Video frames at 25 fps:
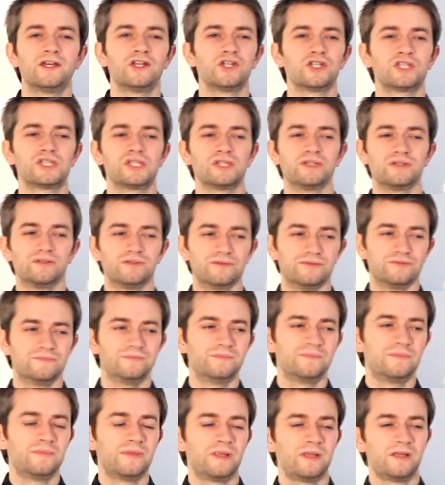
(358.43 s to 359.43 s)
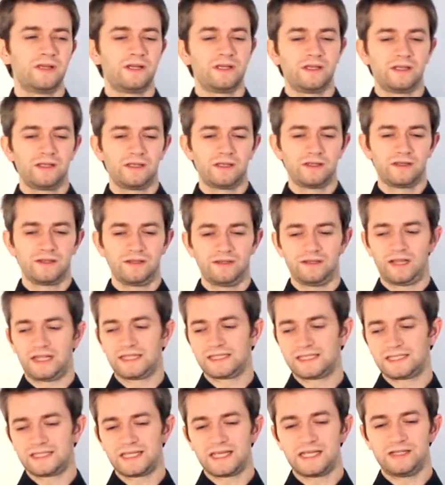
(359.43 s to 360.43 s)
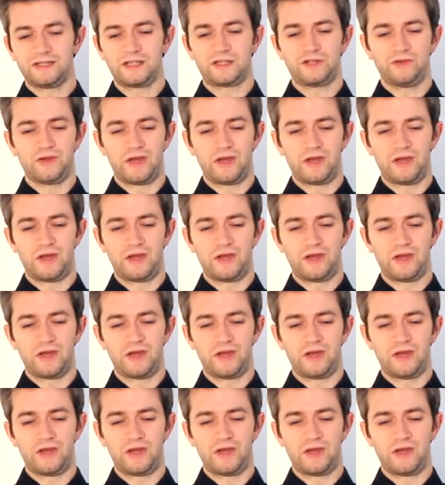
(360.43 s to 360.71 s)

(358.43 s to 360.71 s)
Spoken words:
So let's say that